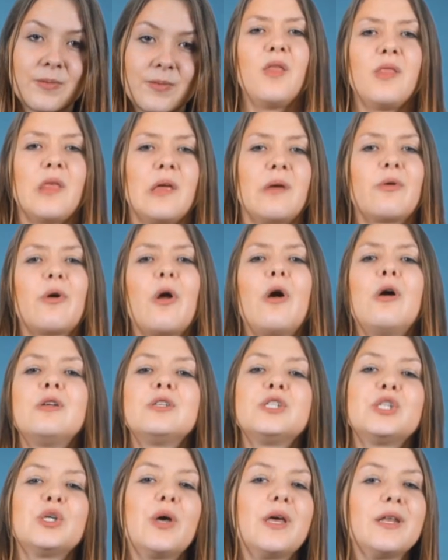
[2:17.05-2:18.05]
There are
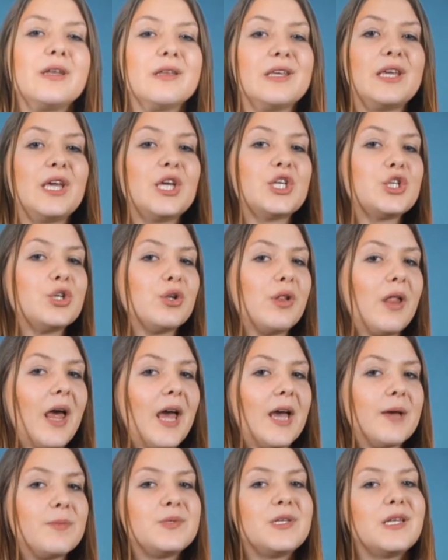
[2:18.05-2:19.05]
also educational
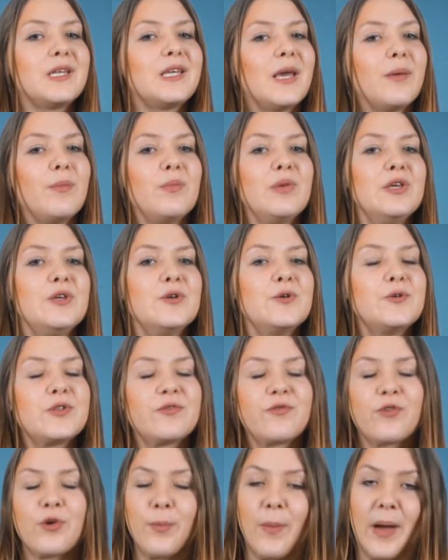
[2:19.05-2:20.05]
apps that can be
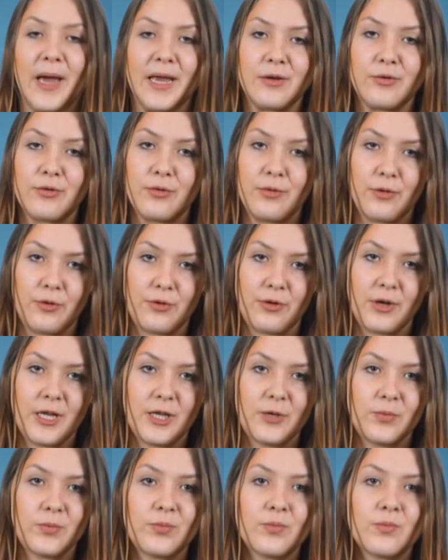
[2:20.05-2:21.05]
used for
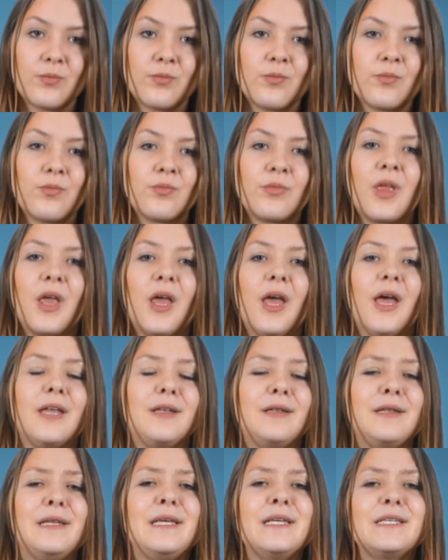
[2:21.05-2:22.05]
microlearning,
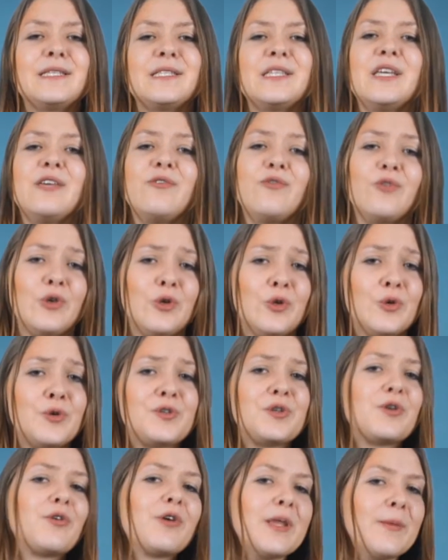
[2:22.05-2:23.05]
at least if you use
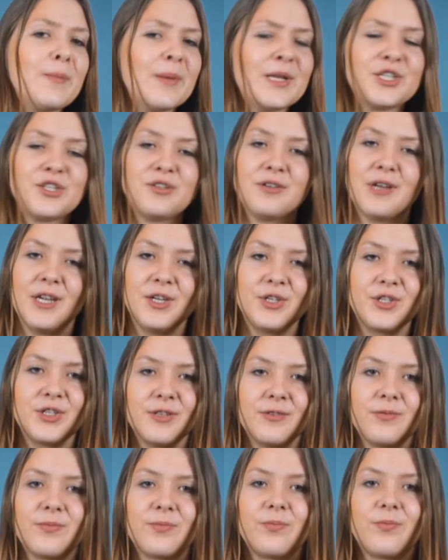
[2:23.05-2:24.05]
your
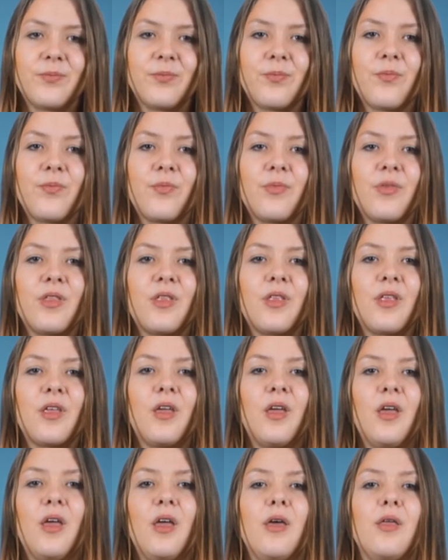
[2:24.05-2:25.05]
imagination.
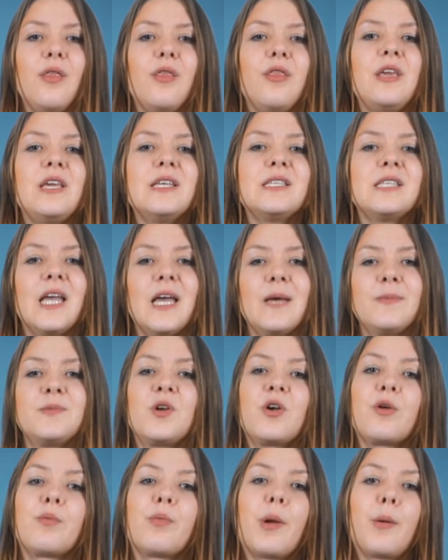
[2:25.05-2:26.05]
These apps
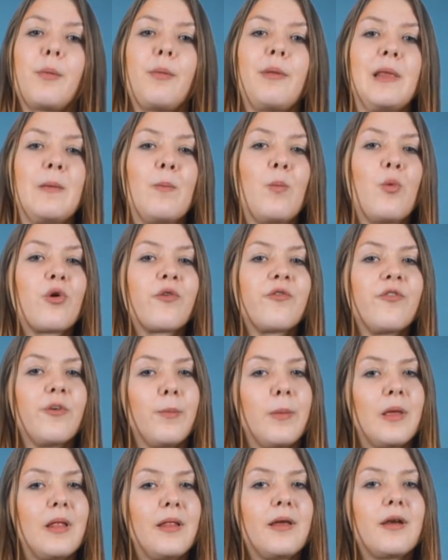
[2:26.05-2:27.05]
are probably more
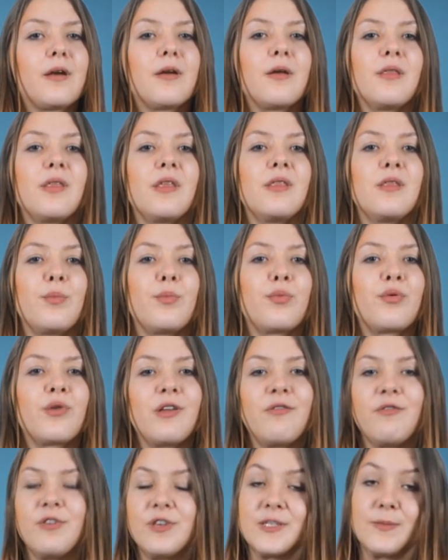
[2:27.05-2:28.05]
familiar than the
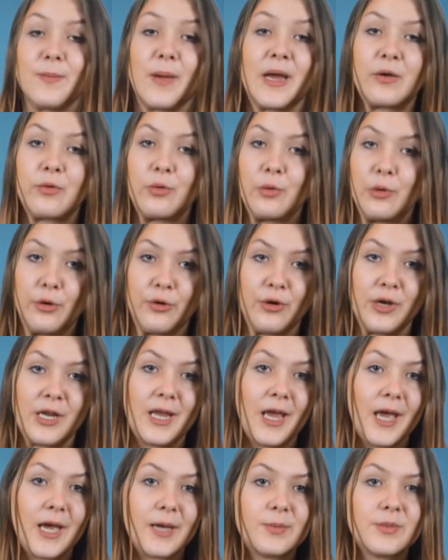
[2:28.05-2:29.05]
previous
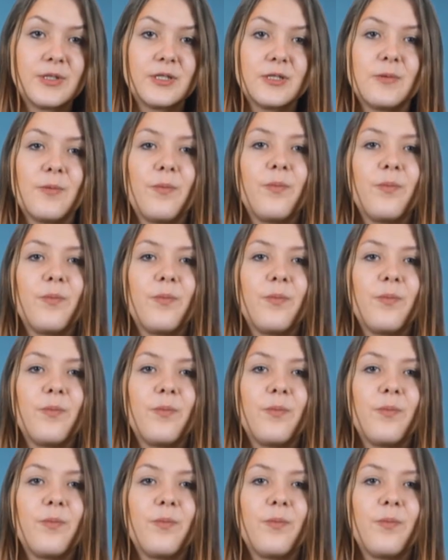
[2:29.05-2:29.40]
microlearning apps.